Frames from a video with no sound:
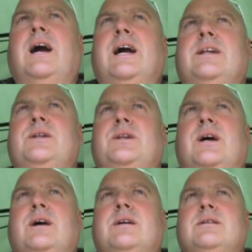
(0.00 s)
and
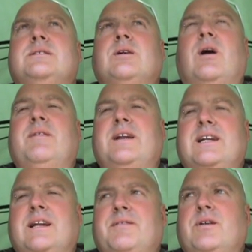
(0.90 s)
so I haven't
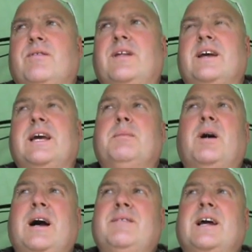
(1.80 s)
had nothing off that yet,
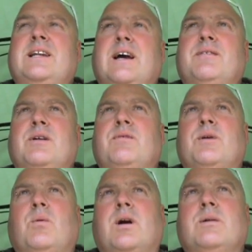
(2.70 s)
but I haven't had nothing off
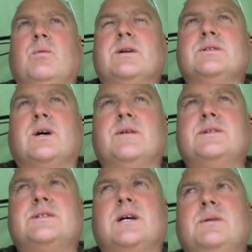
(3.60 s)
the white ones either.
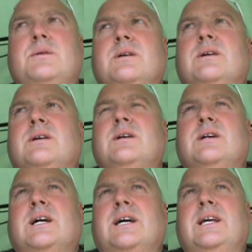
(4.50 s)
So
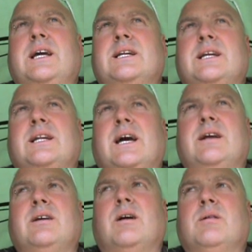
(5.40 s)
at the end of the
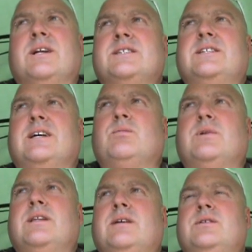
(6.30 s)
day, I'm going to stick
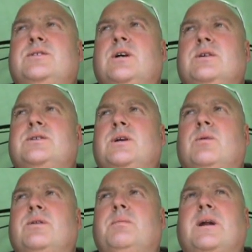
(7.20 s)
with
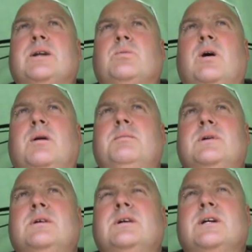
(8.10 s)
2 on the bloodworm,
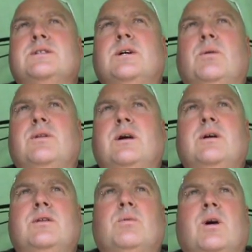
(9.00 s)
2 on the
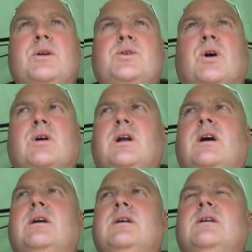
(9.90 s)
white chocolate.